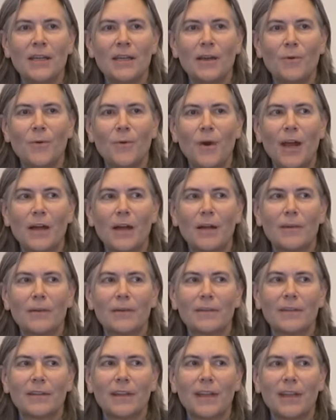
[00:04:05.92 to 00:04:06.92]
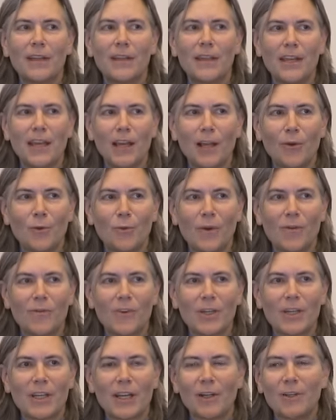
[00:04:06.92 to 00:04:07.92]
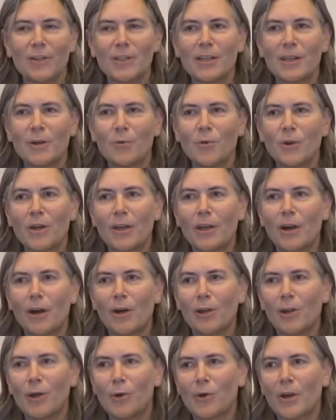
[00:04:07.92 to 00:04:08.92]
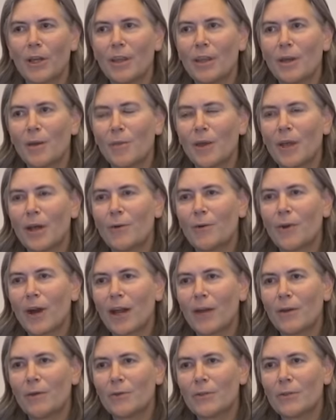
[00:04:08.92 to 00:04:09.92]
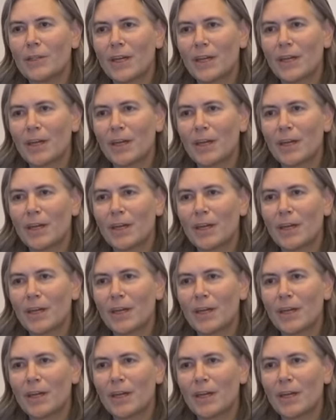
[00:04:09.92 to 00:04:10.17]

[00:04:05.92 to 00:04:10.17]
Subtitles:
Well, in the Yellow River Delta, we are lowering them at around,